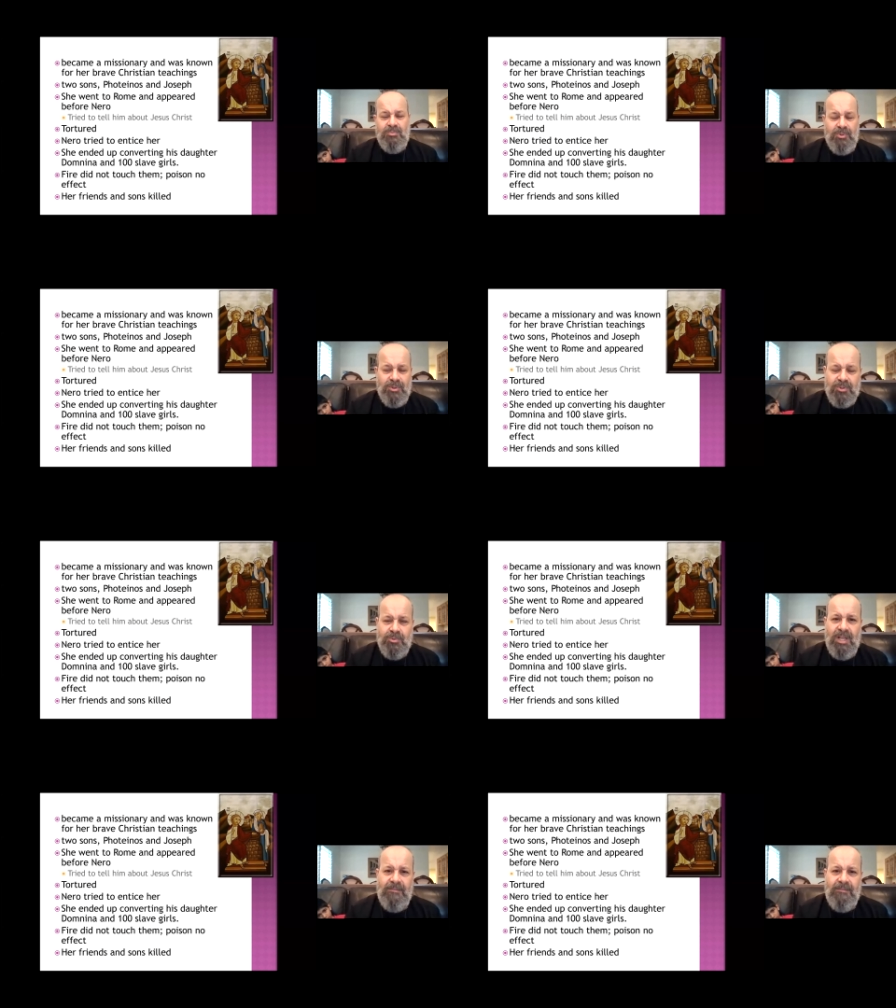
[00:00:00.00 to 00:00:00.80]

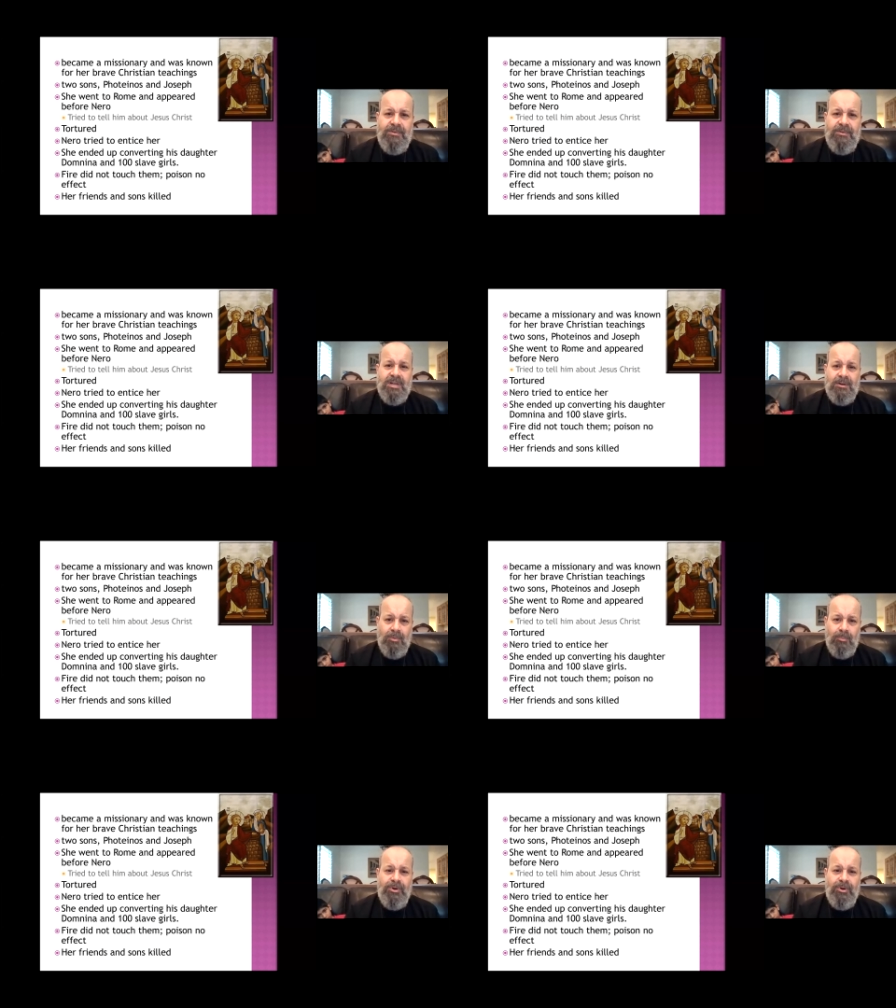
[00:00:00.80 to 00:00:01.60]
spiritual efforts, our
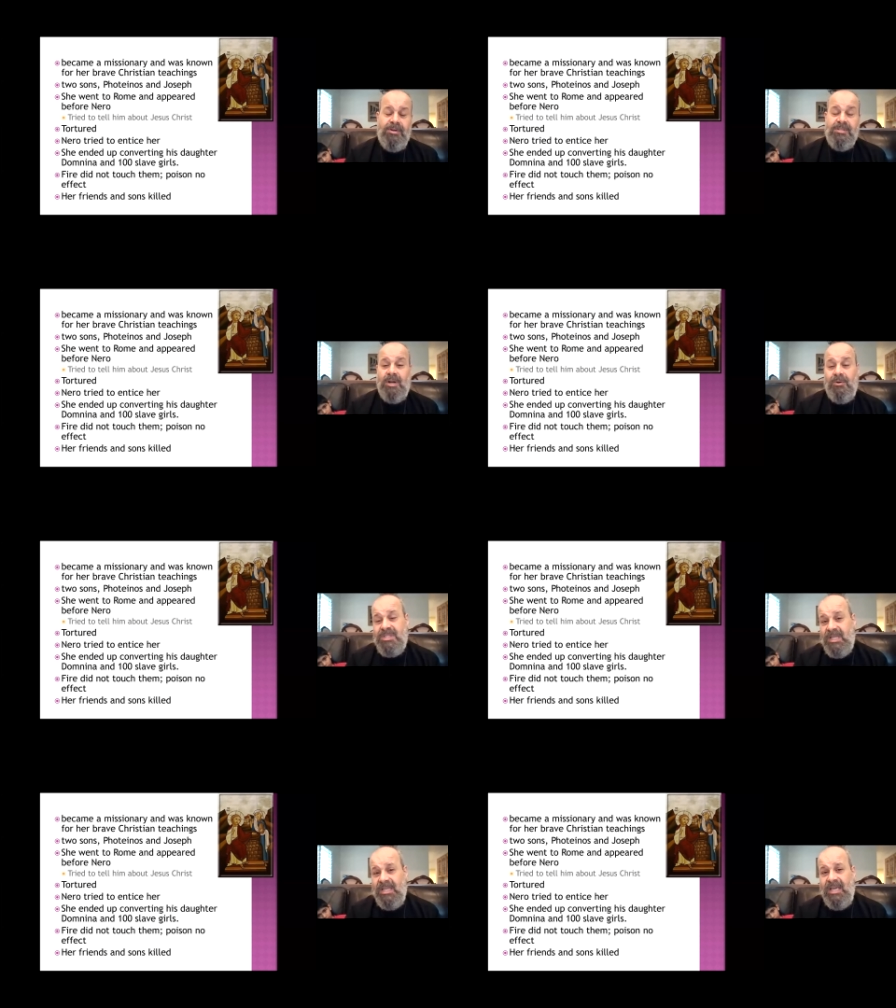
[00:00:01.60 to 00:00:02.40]
own prayers, our
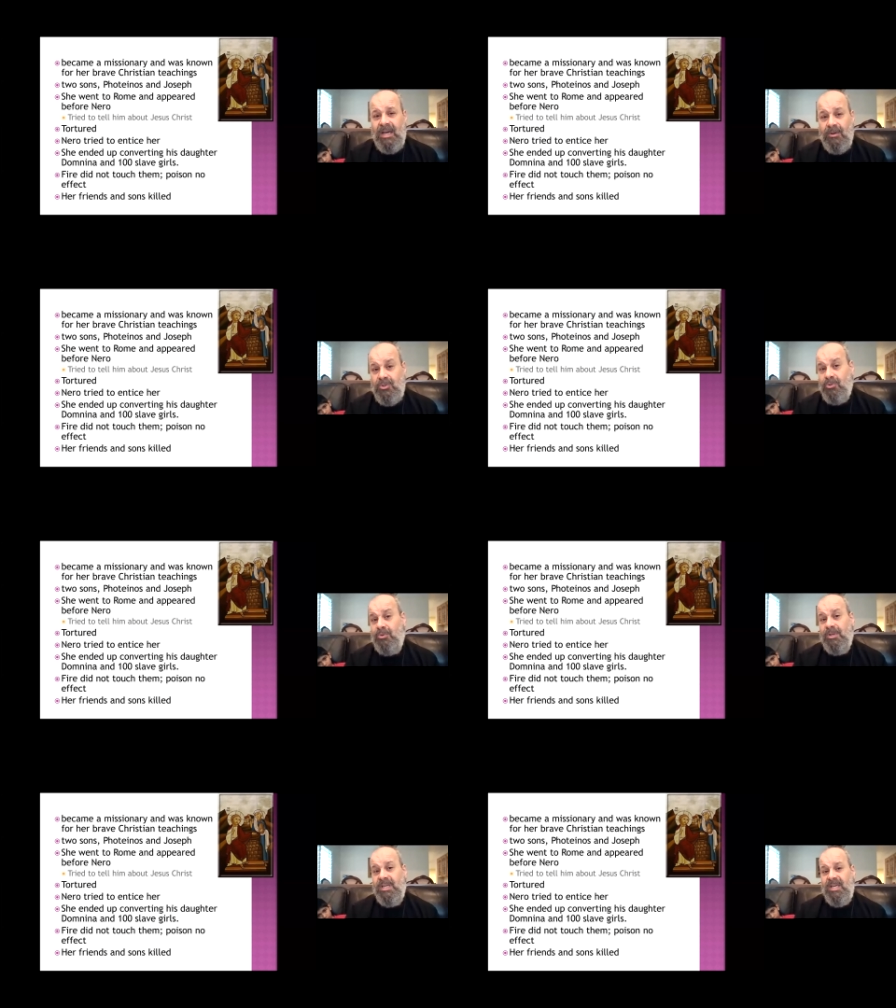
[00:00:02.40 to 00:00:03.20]
singing, our joy.